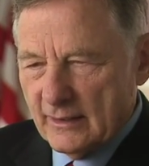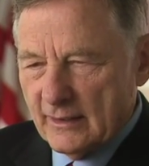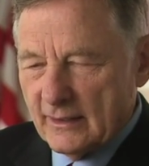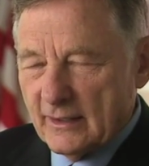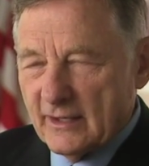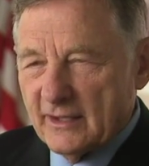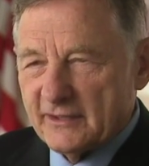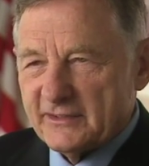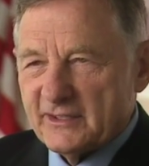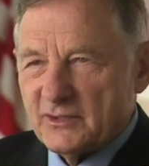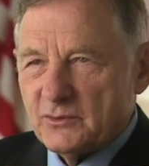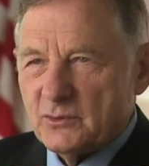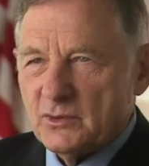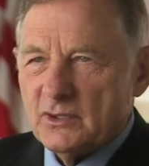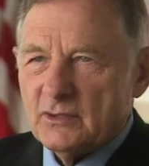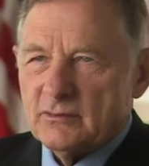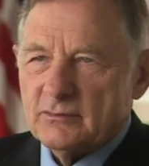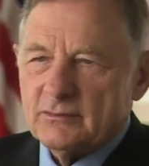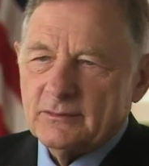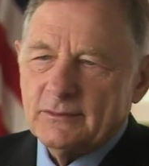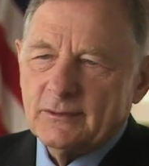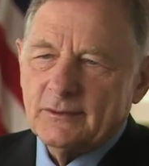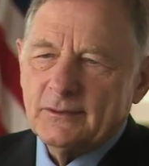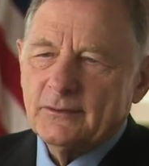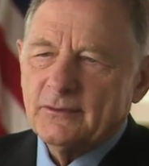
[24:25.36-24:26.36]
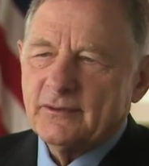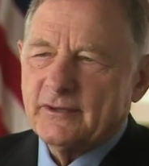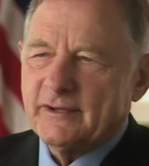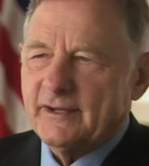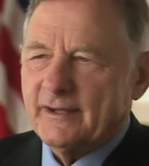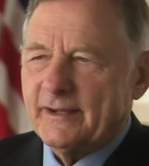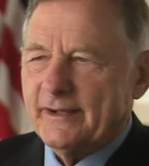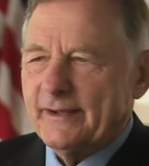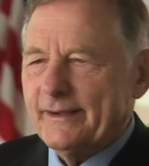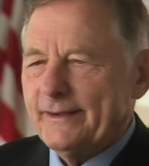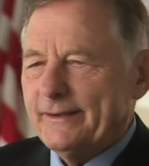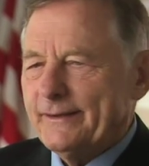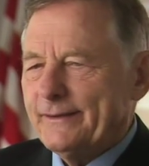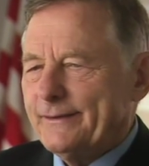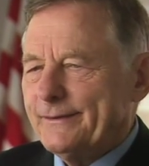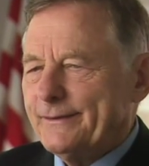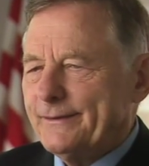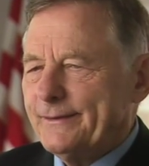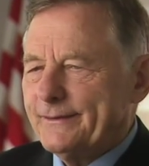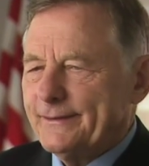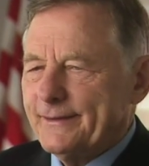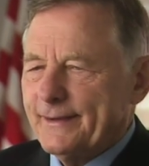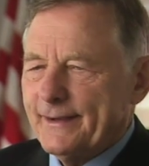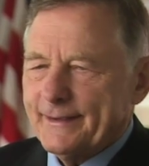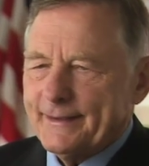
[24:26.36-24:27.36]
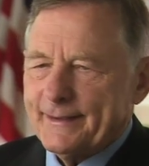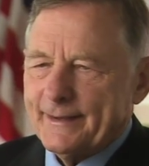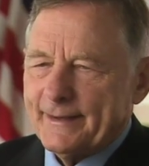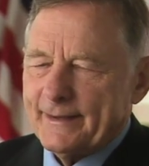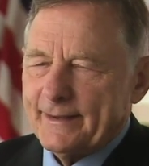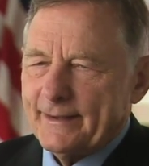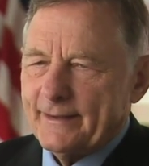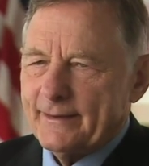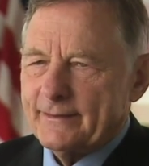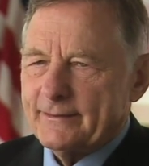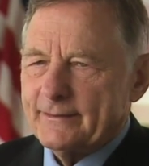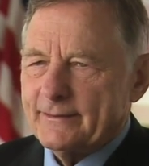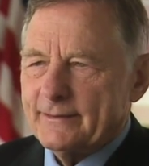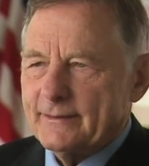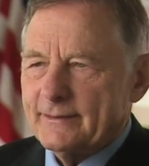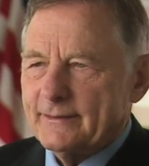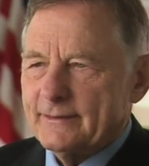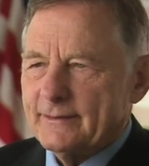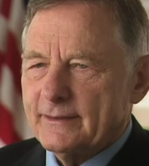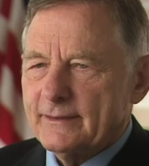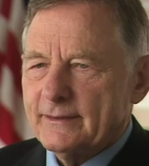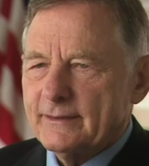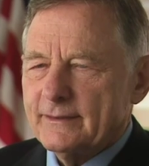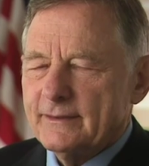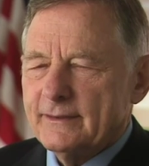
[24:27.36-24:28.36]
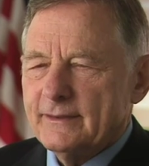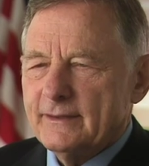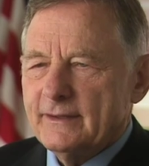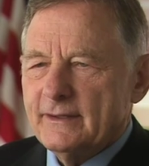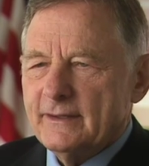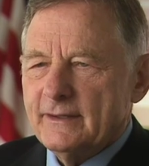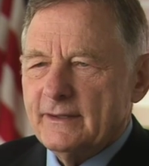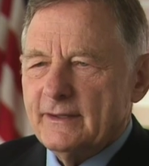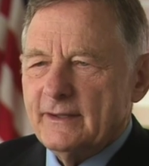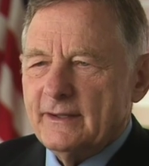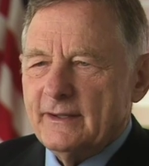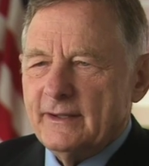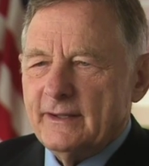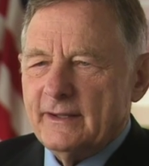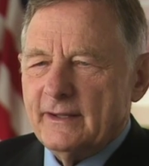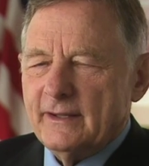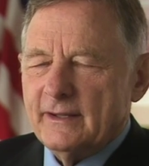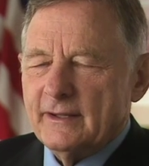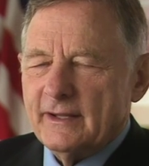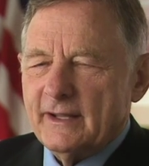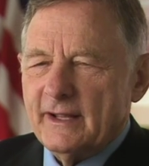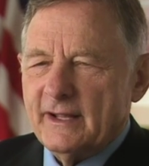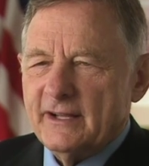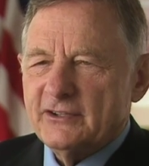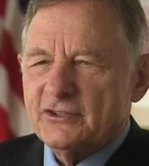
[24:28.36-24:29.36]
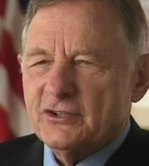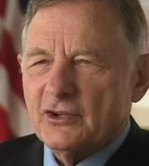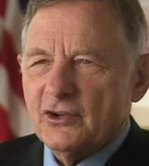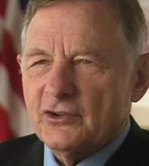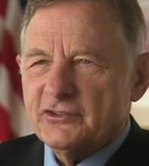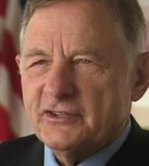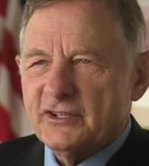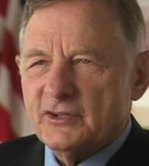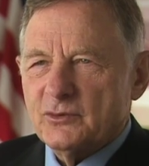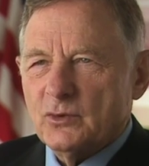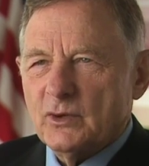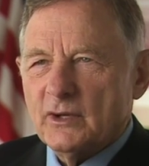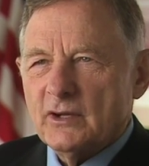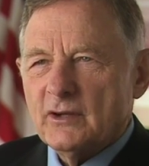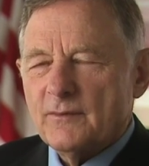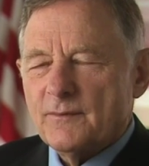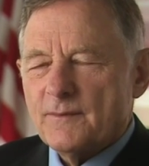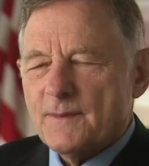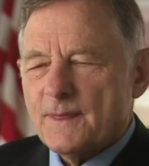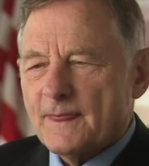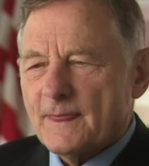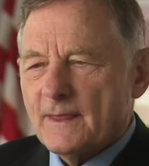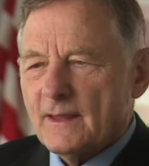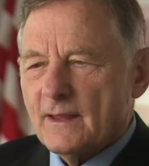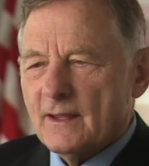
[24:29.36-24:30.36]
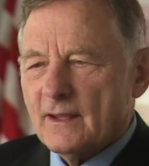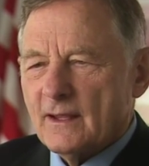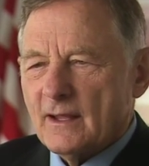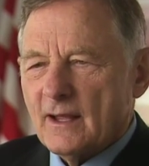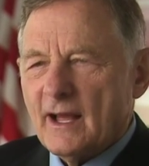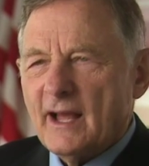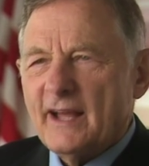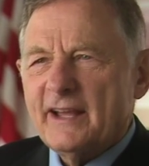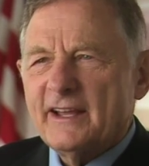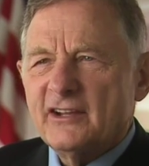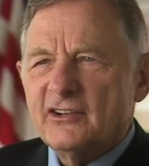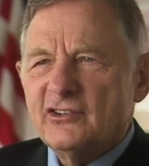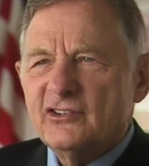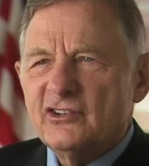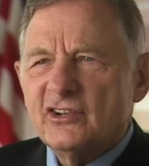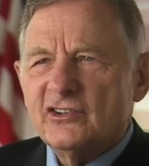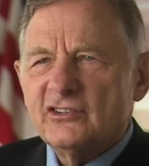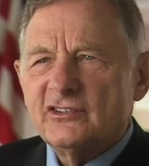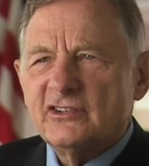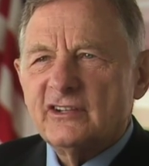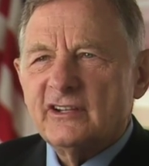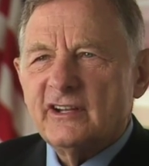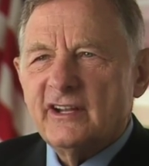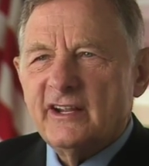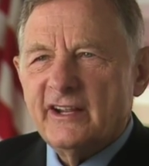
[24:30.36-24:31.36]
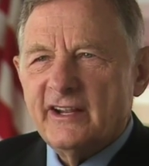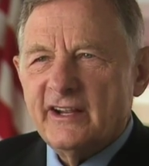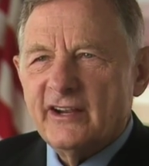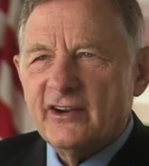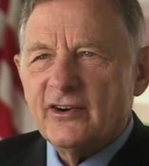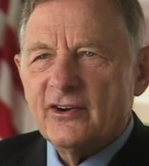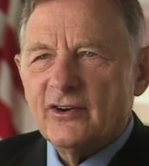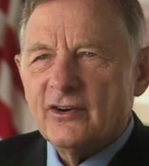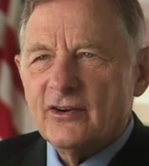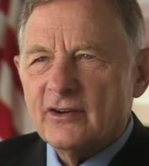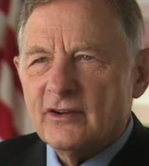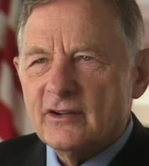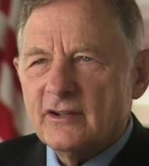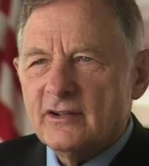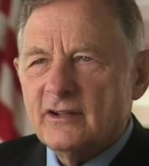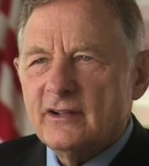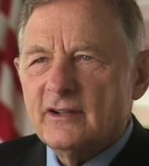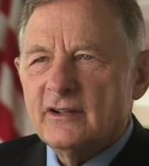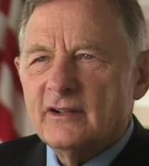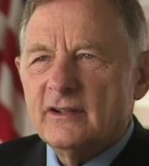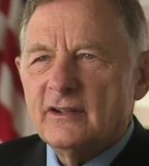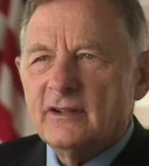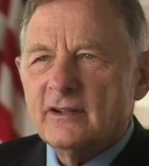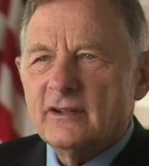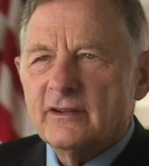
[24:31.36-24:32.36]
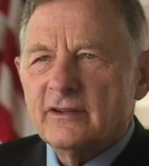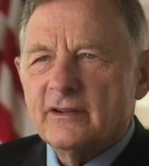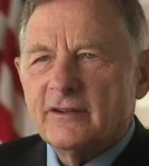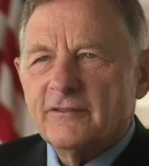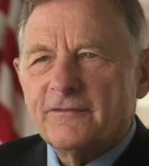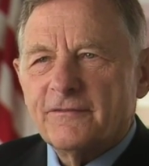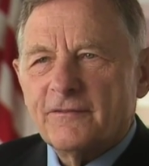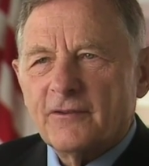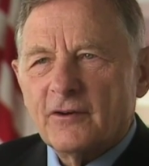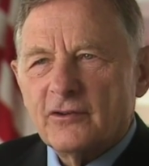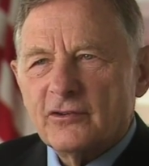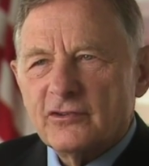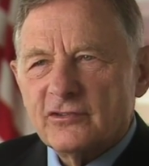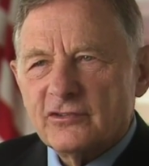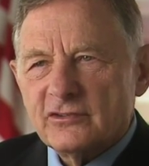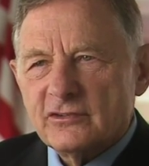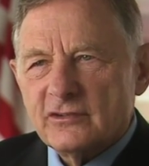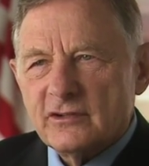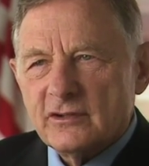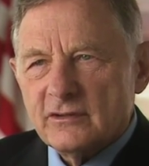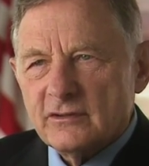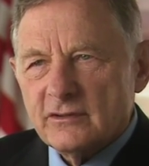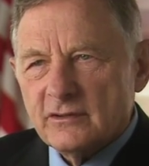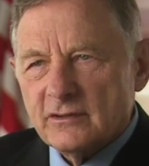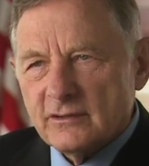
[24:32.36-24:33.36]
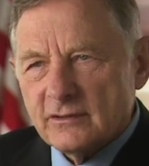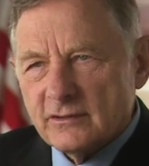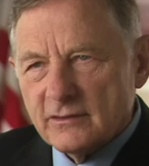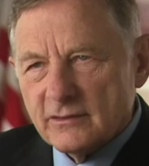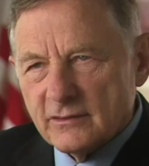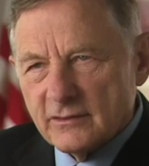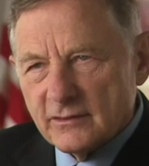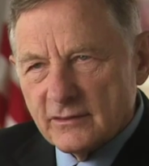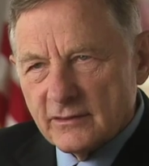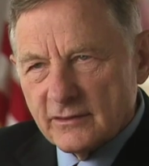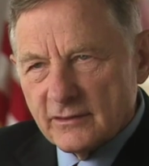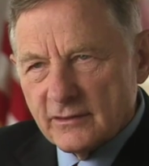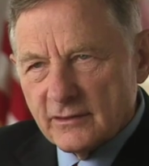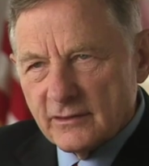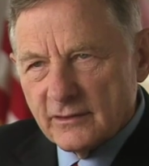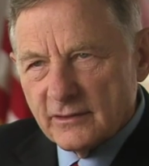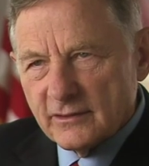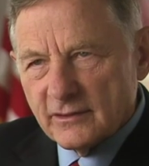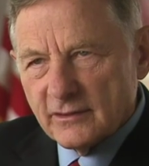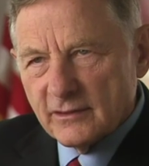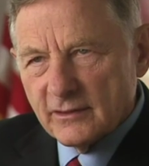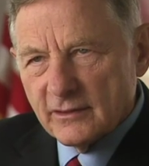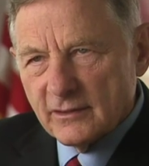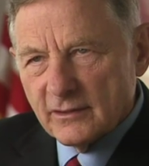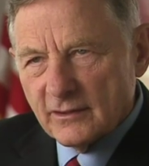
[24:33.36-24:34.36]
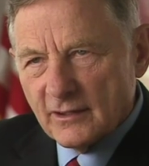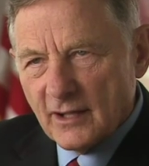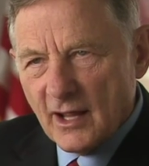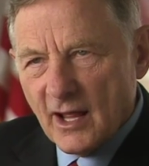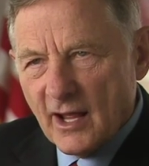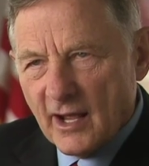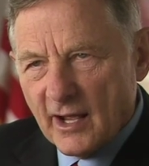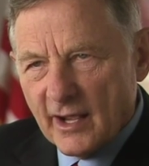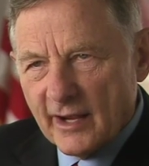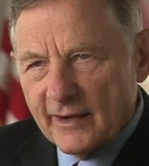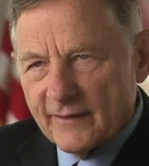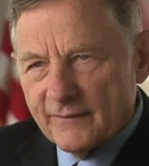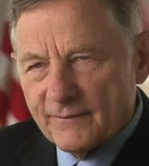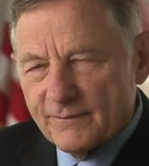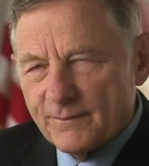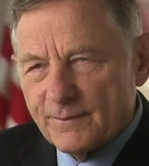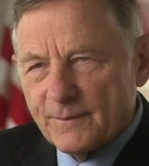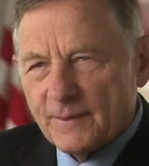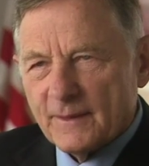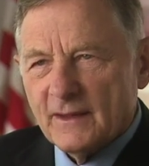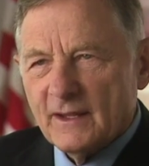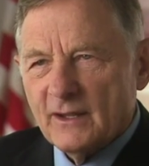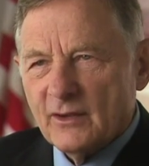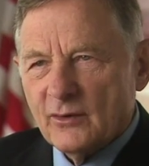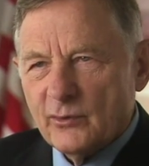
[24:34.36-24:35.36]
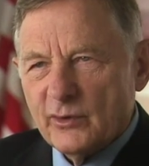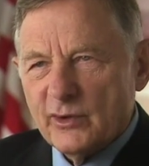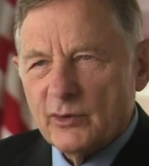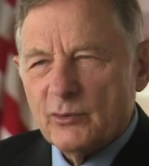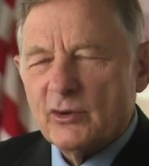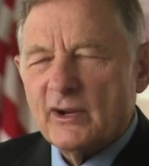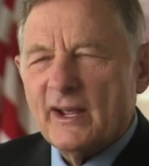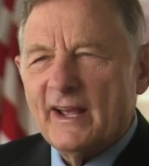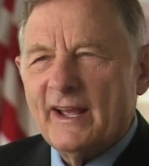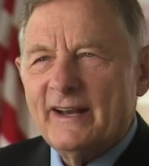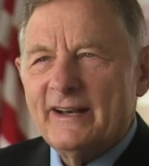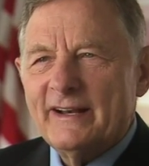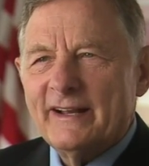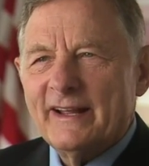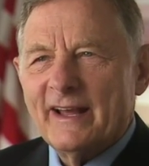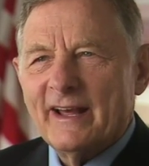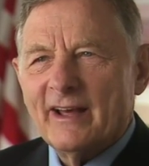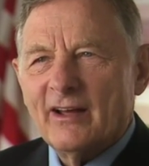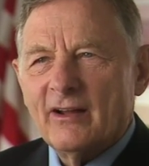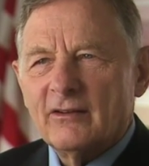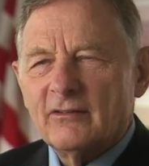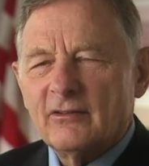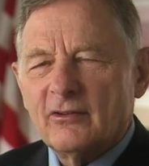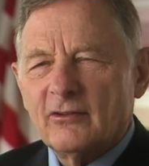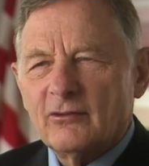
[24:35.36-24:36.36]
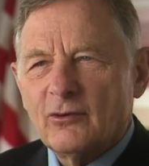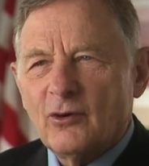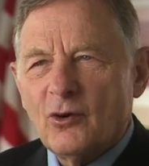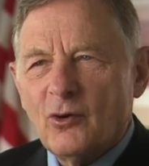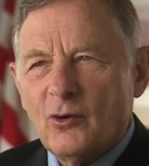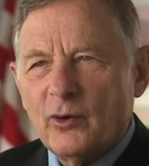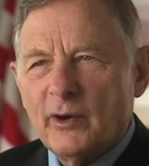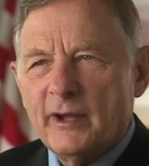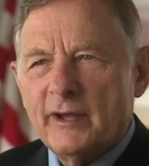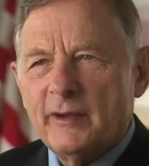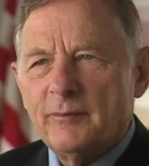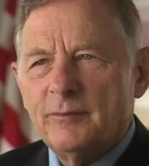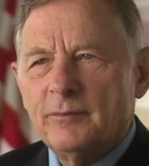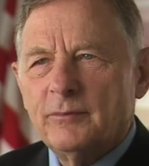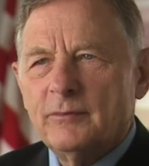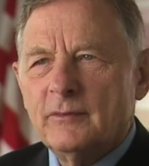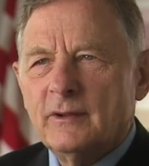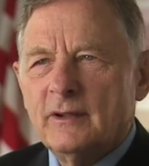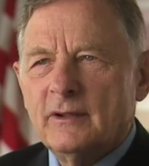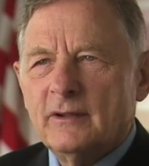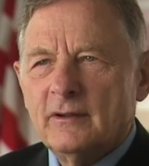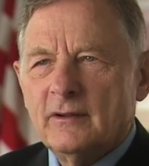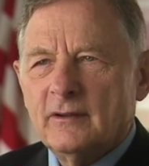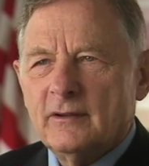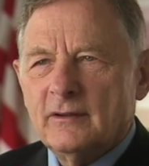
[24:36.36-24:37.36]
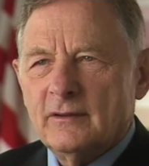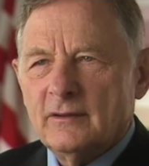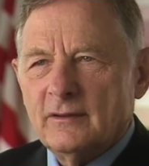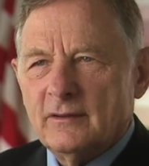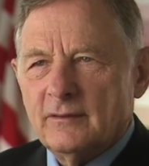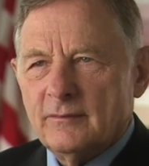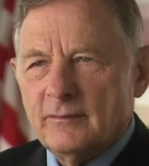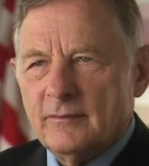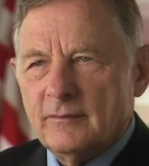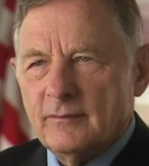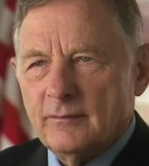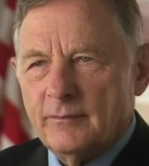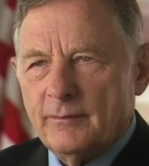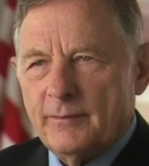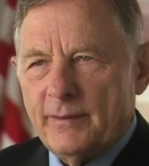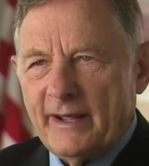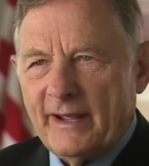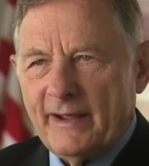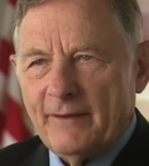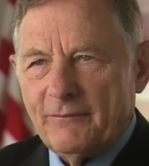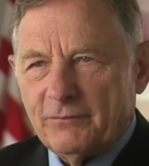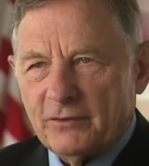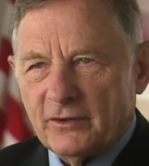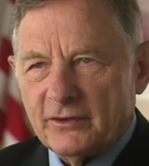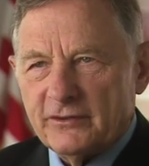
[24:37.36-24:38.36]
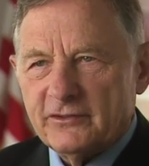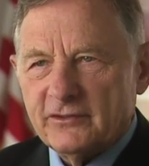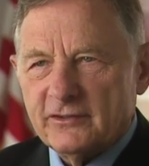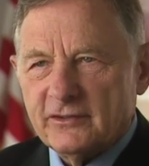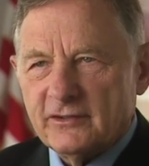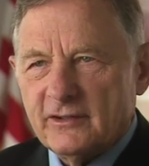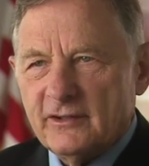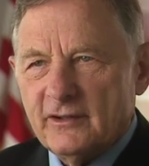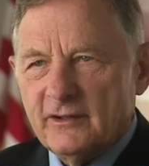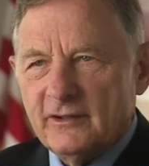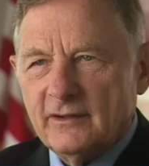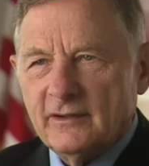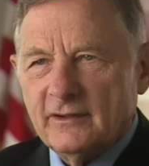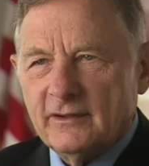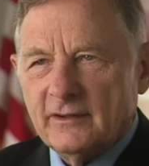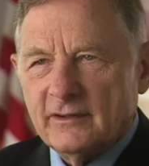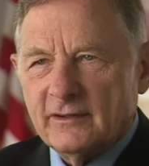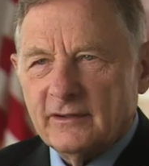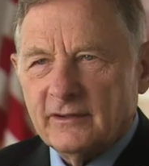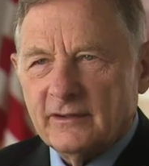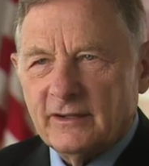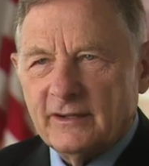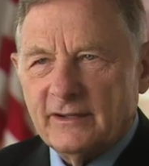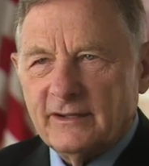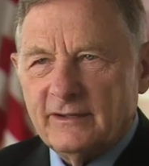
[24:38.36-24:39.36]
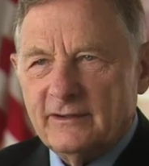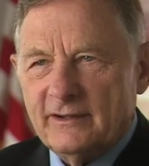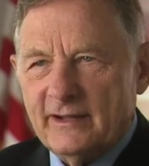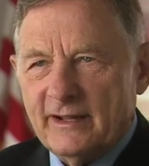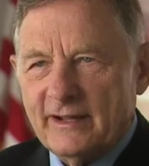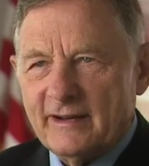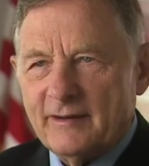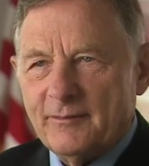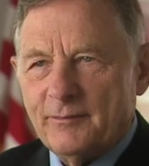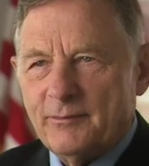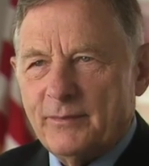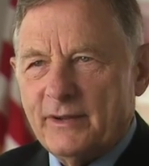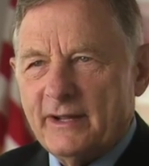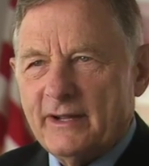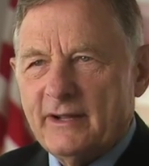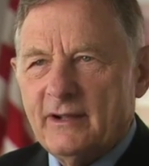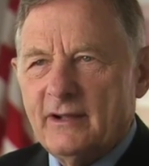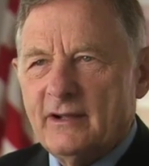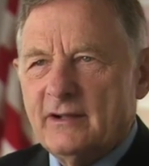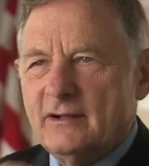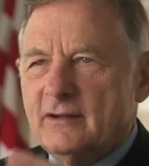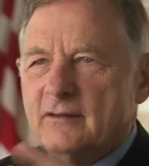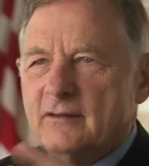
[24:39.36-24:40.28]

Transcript: And I said, "Well, okay, check it out." And Henshaw said, "Well, I can just hear the first line." We were handing out throwaway pamphlets that had a big